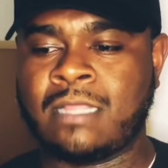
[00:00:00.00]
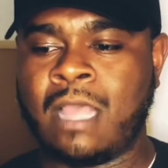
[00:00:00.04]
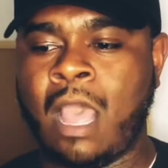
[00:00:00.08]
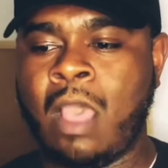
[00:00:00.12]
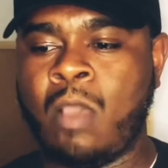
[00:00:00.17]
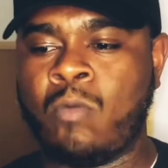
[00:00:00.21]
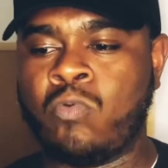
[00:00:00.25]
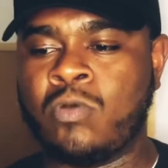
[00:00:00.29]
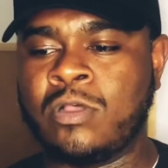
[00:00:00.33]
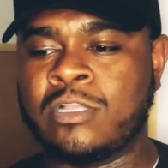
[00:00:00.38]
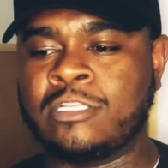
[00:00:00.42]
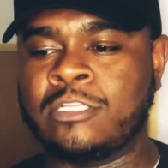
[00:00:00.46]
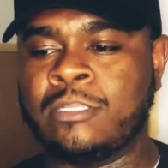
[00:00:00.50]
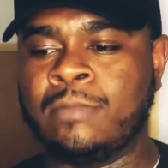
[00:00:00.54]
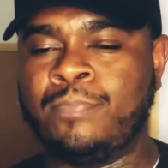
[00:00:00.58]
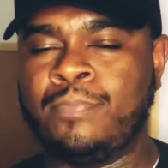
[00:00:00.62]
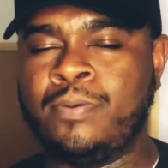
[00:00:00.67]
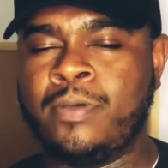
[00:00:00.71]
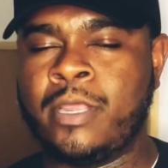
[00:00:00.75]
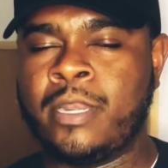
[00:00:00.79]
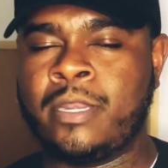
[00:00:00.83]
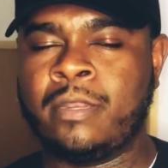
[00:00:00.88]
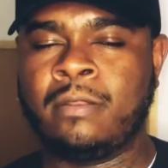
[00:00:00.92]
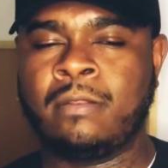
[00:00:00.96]
wasn't
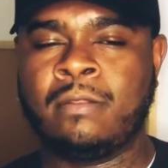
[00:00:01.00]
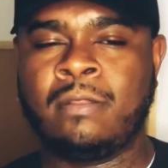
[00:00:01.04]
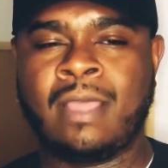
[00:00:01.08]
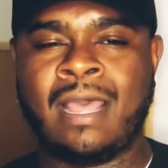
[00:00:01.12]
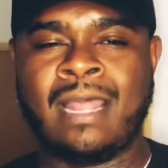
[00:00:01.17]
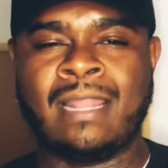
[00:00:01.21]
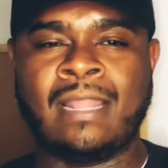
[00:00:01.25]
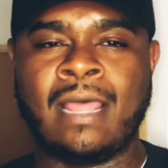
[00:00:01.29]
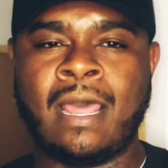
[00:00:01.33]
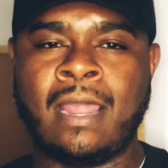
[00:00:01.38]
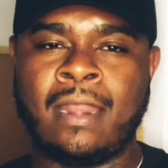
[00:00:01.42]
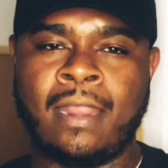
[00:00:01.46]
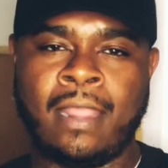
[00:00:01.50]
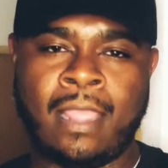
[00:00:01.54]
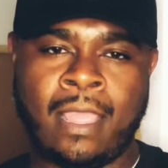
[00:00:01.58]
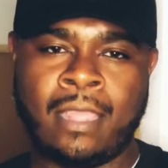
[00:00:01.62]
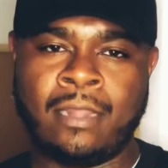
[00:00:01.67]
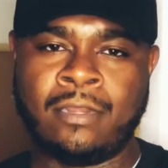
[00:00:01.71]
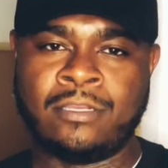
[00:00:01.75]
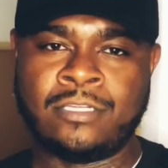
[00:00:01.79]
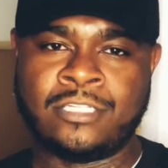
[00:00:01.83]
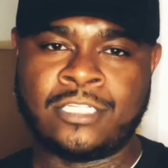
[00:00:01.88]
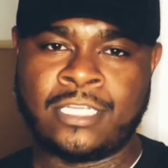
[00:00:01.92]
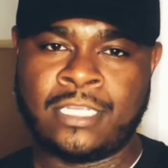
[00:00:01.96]
putting a lot of
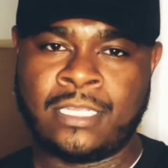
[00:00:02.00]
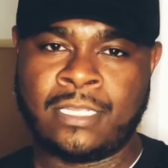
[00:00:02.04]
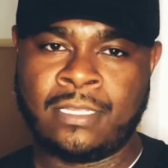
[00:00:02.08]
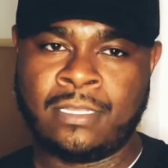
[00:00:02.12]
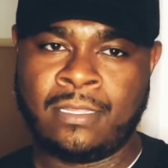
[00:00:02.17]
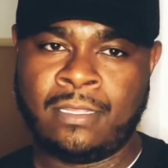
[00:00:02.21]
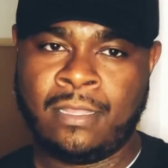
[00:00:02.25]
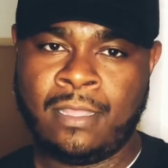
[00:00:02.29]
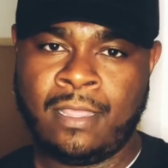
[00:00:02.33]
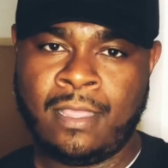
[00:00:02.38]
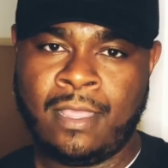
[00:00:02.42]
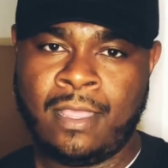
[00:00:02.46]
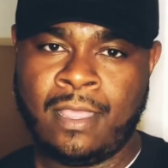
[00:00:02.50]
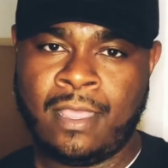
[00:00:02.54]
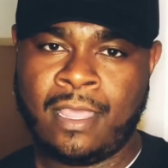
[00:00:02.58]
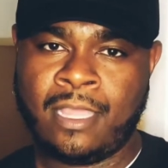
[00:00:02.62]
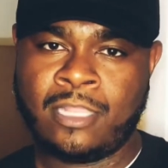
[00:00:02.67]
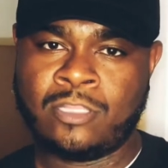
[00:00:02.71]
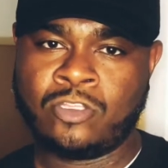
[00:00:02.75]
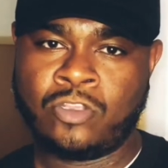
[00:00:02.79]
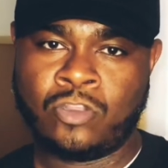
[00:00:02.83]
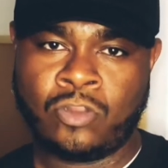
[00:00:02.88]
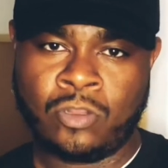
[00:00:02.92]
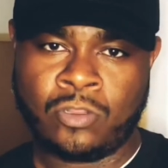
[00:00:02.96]
energy
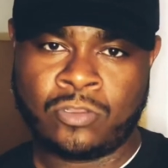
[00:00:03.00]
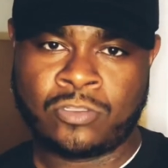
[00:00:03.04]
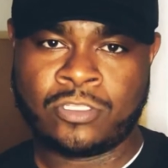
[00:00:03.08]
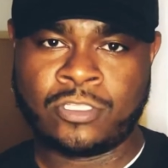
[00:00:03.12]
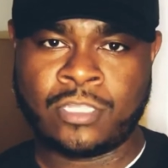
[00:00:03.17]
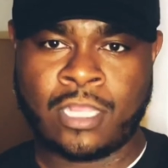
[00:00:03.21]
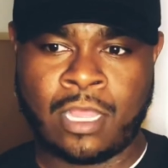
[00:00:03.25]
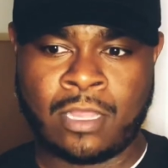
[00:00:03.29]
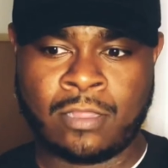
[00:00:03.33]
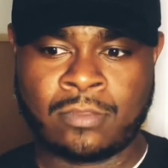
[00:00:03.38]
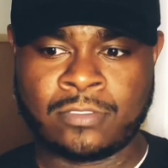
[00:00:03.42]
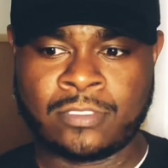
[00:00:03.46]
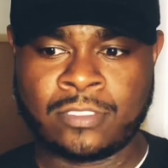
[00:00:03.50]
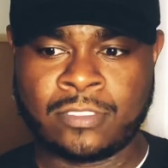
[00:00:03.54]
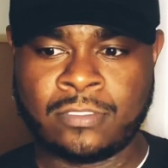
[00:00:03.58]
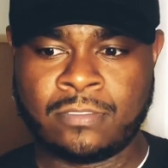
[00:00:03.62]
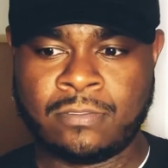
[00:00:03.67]
into those thoughts.